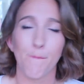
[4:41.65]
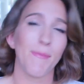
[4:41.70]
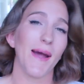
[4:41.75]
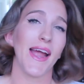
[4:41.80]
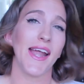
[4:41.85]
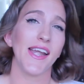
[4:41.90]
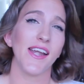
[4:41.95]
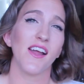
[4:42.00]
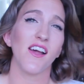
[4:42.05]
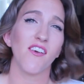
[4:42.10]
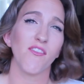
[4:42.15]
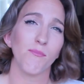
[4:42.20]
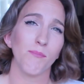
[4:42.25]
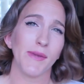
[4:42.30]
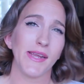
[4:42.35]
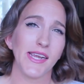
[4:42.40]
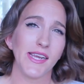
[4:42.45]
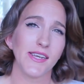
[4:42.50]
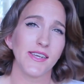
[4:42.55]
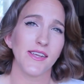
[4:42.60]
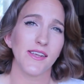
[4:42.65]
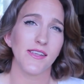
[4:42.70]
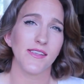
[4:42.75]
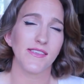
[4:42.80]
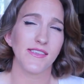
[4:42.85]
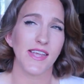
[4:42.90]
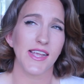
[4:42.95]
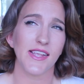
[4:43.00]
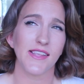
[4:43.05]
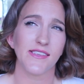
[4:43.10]
bite of meat
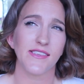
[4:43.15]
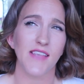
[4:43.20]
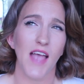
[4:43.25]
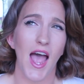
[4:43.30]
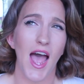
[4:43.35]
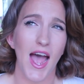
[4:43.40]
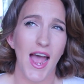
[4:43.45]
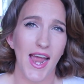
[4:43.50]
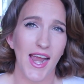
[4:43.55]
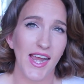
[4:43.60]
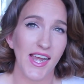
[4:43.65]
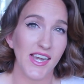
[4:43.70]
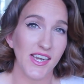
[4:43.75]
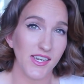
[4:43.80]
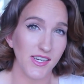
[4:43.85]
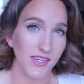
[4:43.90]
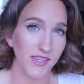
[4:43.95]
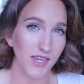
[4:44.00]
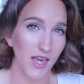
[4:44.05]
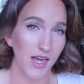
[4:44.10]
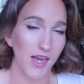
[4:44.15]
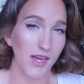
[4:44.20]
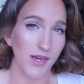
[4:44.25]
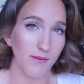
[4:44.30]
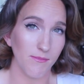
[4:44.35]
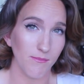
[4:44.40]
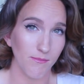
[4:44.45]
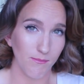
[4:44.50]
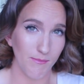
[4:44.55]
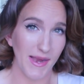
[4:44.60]
since I
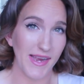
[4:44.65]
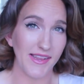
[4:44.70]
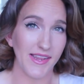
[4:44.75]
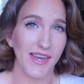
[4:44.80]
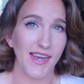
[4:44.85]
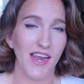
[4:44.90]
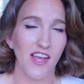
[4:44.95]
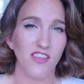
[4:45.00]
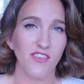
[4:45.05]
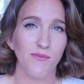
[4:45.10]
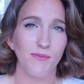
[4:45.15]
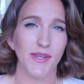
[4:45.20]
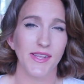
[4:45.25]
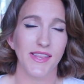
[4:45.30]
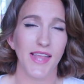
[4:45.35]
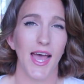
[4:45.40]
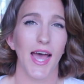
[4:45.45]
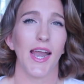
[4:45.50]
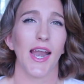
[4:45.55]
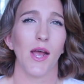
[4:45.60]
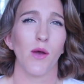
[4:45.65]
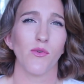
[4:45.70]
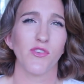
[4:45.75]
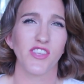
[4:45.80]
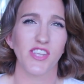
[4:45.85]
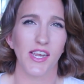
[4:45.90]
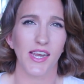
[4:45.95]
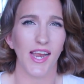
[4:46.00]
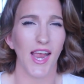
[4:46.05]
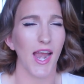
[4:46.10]
um, made the announcement that I was
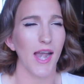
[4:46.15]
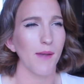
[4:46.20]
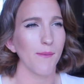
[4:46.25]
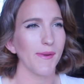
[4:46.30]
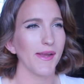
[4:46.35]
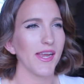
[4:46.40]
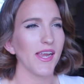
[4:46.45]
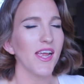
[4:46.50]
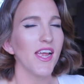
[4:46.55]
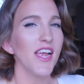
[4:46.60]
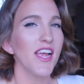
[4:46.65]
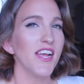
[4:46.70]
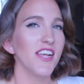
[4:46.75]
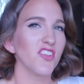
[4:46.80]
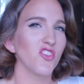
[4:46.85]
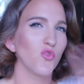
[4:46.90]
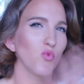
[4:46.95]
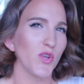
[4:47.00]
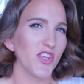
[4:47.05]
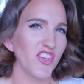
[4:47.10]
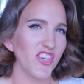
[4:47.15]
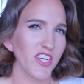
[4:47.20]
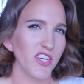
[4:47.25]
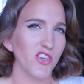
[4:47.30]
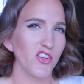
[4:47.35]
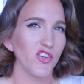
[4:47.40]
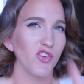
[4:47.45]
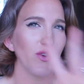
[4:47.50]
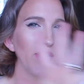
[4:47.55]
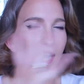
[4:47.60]
gonna kind of be
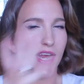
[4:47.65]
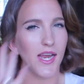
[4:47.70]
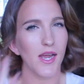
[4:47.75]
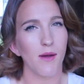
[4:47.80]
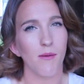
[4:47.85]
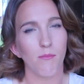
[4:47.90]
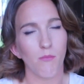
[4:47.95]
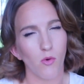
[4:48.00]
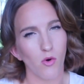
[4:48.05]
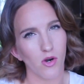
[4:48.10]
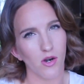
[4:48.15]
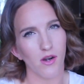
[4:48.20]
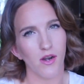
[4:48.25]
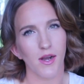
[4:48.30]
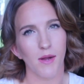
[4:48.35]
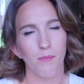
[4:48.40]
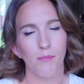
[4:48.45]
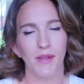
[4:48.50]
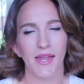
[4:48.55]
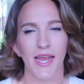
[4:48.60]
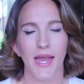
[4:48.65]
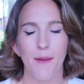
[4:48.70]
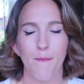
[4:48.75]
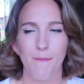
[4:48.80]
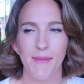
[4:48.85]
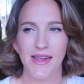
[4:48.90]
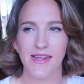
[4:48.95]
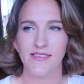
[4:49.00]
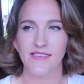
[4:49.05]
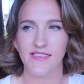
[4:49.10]
switching to a more
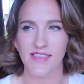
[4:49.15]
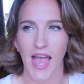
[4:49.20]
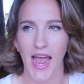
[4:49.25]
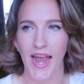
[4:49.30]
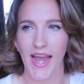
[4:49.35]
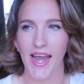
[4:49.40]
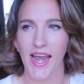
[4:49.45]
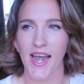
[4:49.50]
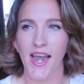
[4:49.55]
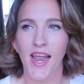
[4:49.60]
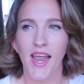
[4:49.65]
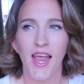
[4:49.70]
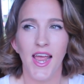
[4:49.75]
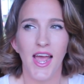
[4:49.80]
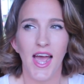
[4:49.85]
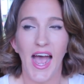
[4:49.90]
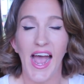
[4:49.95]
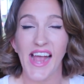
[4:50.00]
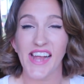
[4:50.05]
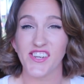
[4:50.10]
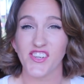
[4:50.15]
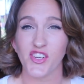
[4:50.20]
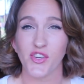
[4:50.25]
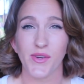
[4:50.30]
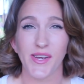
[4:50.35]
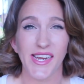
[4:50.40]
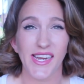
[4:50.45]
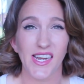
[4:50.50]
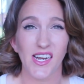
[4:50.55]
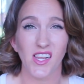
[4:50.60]
plant-based diet. I do
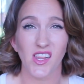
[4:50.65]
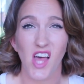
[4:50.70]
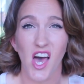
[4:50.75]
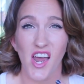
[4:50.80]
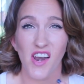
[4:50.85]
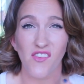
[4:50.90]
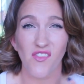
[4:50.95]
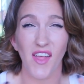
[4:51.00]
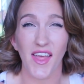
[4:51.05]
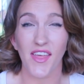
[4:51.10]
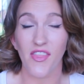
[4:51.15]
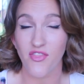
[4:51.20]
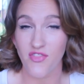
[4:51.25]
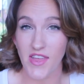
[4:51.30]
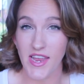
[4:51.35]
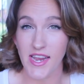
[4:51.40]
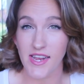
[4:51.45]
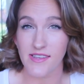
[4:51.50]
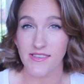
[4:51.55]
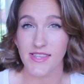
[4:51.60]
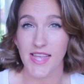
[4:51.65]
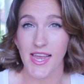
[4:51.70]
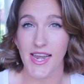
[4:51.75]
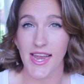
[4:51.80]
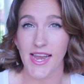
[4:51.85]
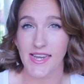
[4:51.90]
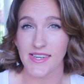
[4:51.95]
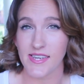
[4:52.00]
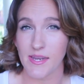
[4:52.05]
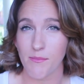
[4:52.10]
eat a lot of like things
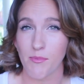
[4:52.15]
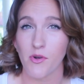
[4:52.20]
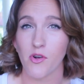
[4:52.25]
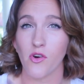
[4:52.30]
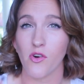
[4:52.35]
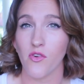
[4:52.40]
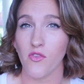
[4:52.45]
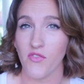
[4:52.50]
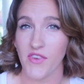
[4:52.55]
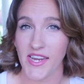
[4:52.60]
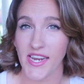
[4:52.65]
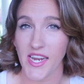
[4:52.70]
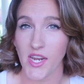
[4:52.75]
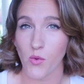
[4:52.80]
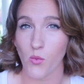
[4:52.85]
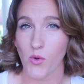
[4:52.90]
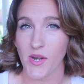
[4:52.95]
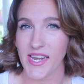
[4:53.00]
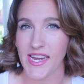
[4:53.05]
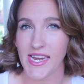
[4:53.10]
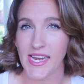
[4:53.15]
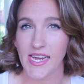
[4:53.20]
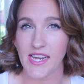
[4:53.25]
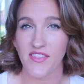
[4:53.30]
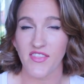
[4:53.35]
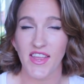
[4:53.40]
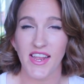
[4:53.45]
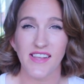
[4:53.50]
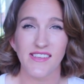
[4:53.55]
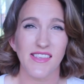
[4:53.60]
that a typical vegan would
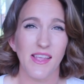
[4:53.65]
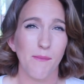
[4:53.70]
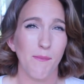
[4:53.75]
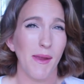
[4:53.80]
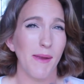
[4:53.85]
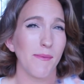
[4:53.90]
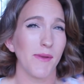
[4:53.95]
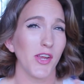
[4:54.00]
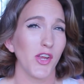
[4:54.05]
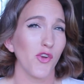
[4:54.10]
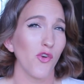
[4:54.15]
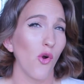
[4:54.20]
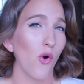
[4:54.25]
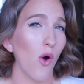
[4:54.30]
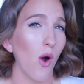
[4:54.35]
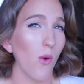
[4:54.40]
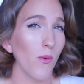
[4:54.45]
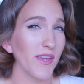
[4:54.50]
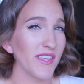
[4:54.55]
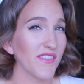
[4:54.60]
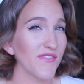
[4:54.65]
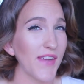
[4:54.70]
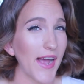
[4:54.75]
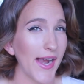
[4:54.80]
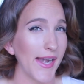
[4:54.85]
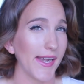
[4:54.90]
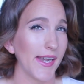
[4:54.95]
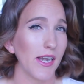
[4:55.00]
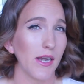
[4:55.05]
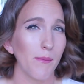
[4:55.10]
eat, things that maybe you don't always
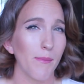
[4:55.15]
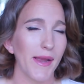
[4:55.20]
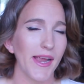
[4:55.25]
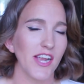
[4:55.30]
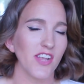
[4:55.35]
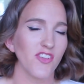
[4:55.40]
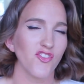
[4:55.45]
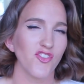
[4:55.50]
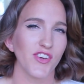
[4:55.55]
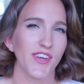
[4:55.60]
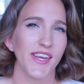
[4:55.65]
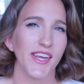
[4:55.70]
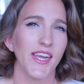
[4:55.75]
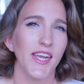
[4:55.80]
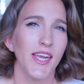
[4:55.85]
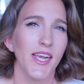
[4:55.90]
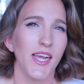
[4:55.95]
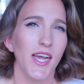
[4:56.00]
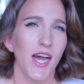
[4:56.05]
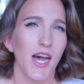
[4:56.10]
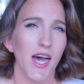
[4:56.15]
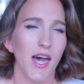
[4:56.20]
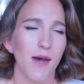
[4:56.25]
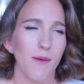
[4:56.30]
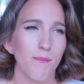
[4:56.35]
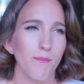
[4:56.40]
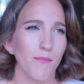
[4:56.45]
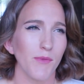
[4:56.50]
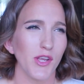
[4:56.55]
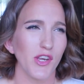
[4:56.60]
find in a pantry,
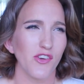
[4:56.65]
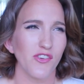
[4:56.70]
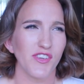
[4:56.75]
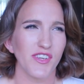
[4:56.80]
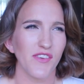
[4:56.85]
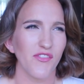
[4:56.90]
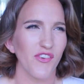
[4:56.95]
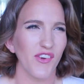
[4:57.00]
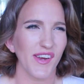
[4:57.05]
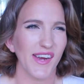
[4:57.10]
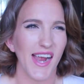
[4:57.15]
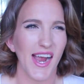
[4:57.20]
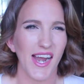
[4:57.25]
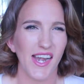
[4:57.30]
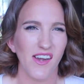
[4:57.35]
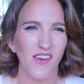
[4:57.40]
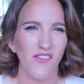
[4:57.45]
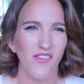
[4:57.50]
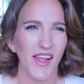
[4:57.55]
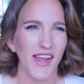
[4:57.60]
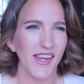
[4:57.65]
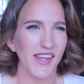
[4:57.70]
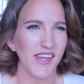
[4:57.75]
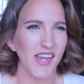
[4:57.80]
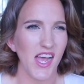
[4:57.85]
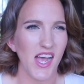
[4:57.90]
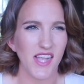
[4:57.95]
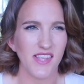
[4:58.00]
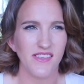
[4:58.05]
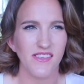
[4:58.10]
um, you know, different kind of like
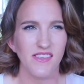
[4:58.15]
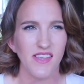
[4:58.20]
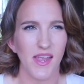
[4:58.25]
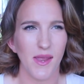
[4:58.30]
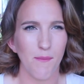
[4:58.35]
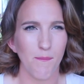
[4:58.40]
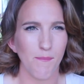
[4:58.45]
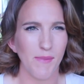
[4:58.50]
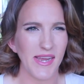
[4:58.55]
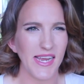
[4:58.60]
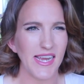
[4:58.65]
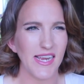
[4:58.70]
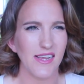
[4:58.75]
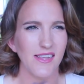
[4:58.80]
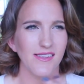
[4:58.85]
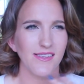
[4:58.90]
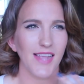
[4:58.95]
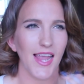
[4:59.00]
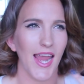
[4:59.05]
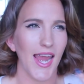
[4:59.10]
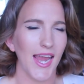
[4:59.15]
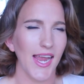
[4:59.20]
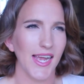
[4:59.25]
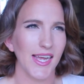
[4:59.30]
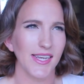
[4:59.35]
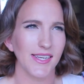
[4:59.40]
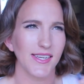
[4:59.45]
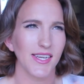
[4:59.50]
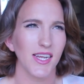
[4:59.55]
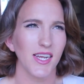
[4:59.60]
nuts and beans
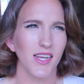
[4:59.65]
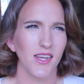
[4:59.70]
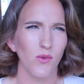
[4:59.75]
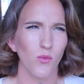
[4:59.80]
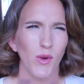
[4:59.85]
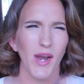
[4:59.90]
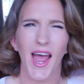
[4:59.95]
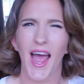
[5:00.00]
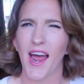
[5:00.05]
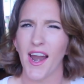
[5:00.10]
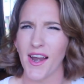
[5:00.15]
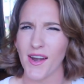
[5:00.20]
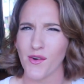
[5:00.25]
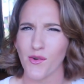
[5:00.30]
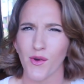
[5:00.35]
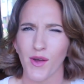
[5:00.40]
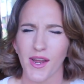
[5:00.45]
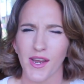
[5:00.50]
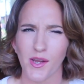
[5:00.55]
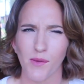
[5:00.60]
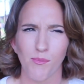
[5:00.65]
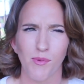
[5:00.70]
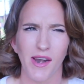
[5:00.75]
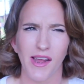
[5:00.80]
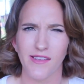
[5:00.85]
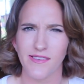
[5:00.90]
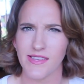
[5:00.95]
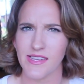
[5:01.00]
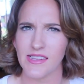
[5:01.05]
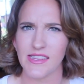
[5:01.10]
and what, I don't know how you
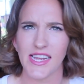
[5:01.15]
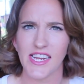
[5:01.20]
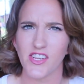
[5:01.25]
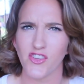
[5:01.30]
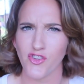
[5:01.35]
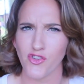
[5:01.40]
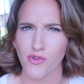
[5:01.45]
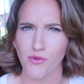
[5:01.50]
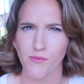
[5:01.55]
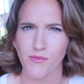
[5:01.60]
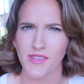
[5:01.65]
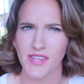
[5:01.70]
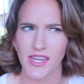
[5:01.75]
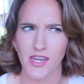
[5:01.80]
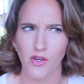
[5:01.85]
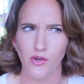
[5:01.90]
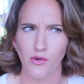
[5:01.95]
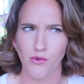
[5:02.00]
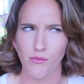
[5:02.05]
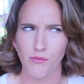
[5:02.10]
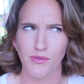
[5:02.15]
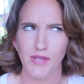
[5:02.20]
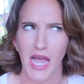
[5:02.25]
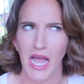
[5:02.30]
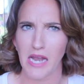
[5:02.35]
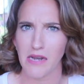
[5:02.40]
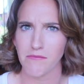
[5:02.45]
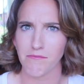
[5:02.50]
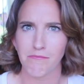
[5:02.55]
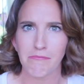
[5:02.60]
pronounce it, legumes, legumes,
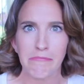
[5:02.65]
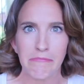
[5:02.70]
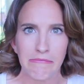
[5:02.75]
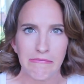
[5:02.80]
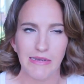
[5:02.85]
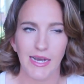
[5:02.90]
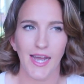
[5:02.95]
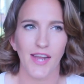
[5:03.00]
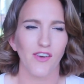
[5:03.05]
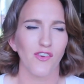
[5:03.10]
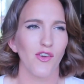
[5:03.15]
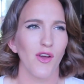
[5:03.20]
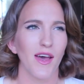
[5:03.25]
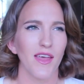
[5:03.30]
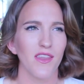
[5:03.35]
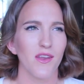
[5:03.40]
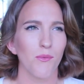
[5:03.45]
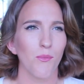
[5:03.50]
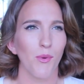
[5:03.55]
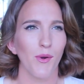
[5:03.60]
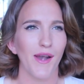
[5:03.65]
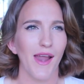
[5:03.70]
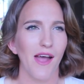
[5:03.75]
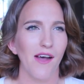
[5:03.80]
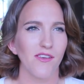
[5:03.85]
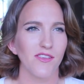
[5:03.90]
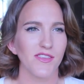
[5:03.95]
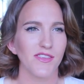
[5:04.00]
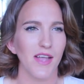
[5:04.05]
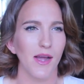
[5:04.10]
I, I don't know how they're
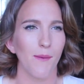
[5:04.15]
pronounced.